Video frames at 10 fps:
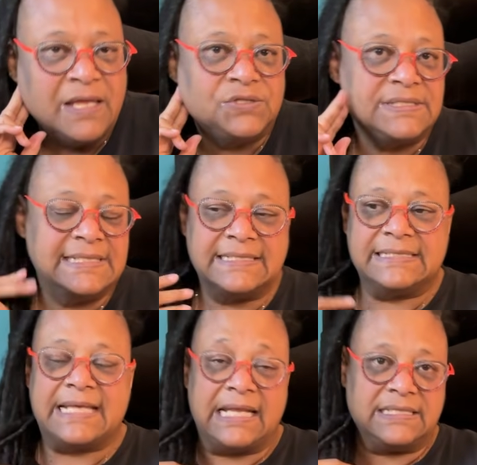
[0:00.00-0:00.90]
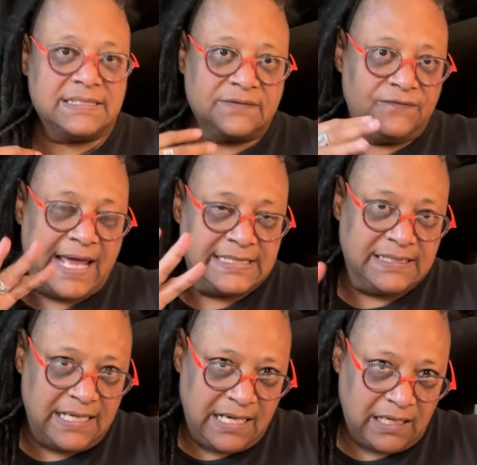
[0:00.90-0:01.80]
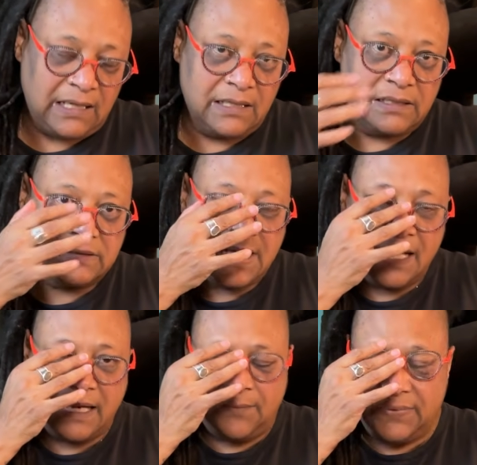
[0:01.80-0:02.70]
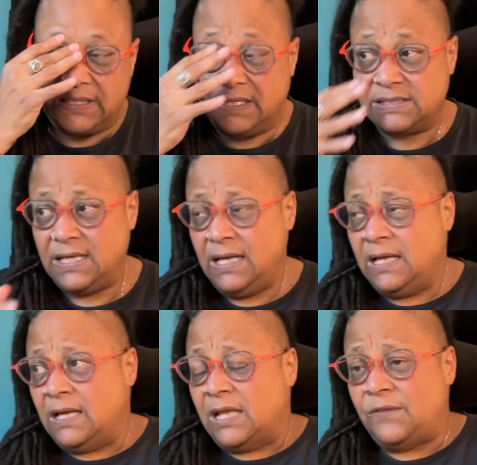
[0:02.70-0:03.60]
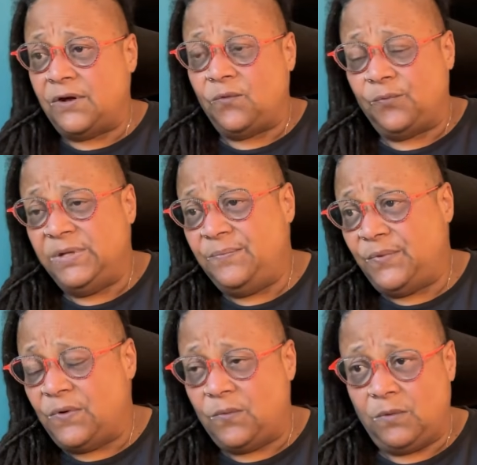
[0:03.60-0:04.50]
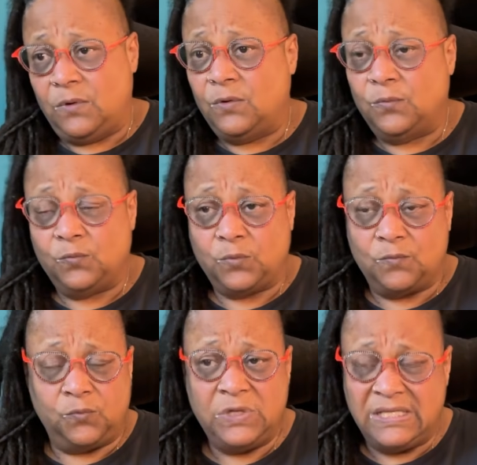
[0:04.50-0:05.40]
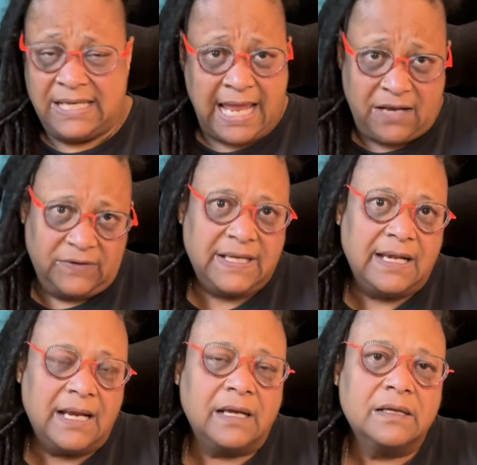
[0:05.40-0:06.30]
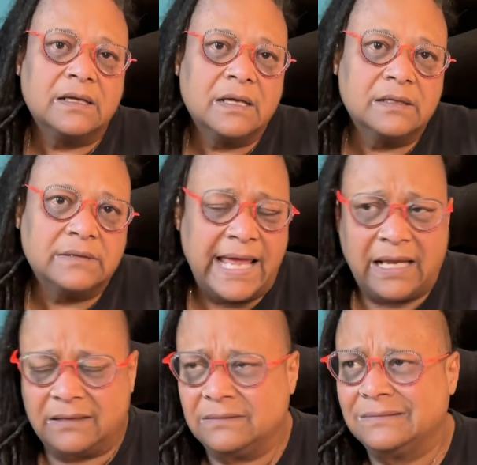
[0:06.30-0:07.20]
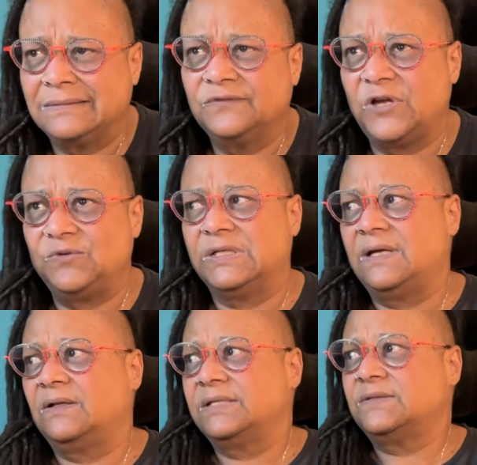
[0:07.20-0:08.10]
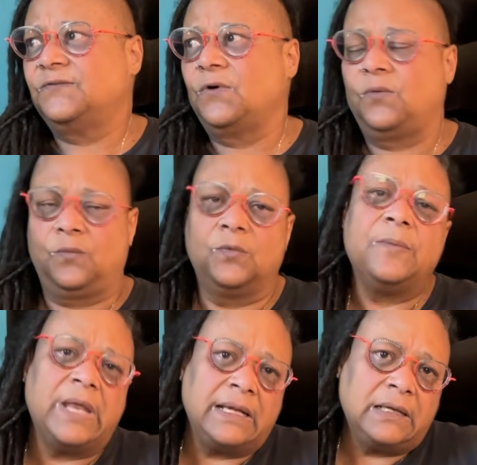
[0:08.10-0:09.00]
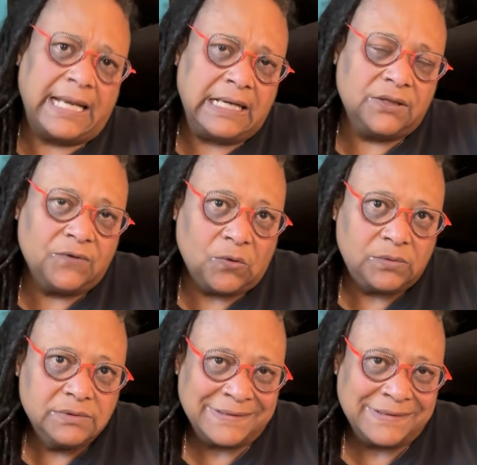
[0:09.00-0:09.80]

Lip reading: Just as an aside, this is a fascinating time because there were people really advocating, like Frederick Douglass, for women getting the vote.